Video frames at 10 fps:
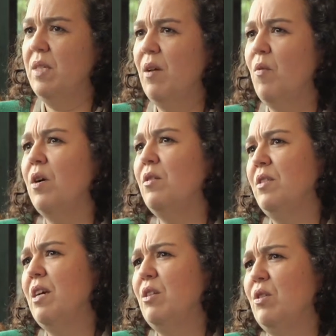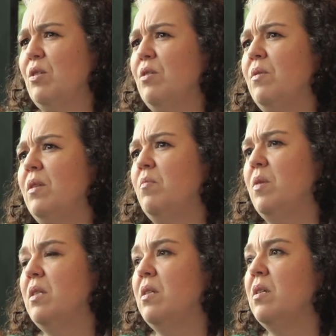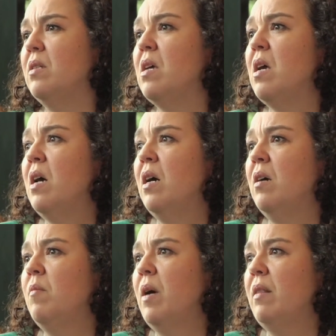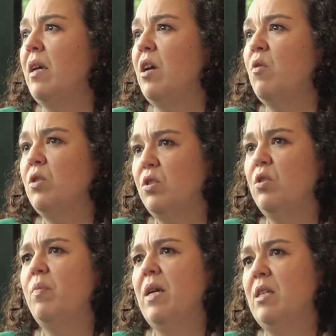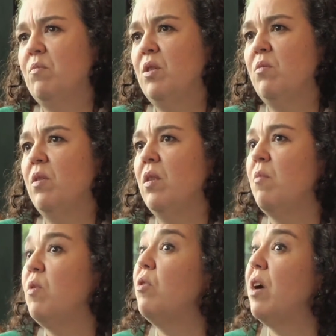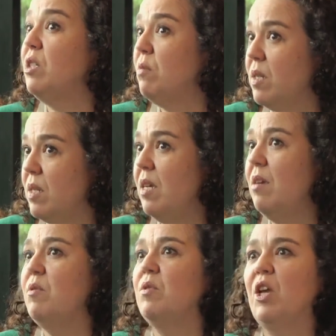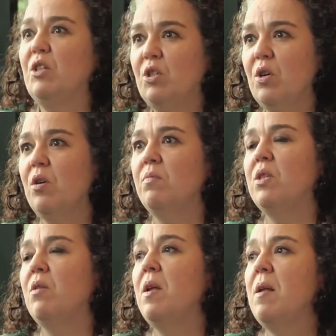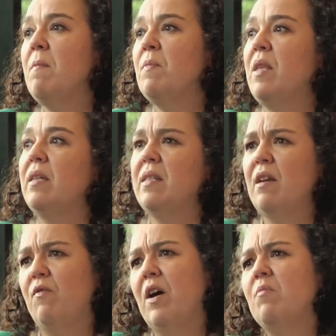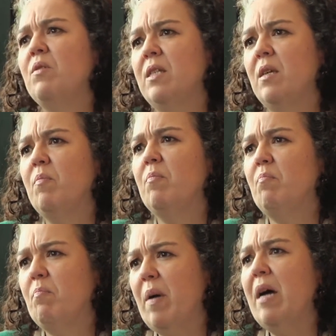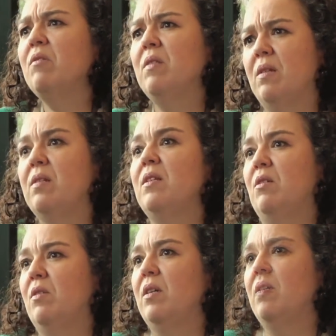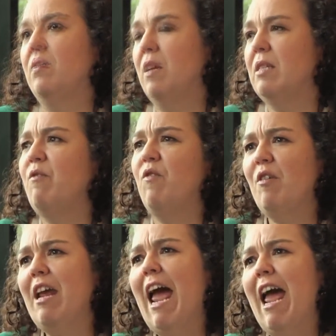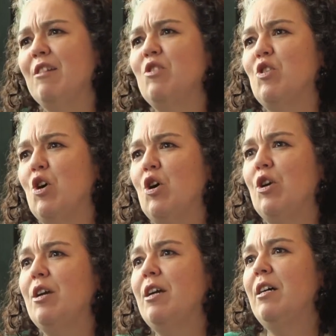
day one or day two in the business, um, and they go on to do placements with them or graduate schemes or get jobs. So mm. that's that vibrancy about this degree. It's a very hands-on.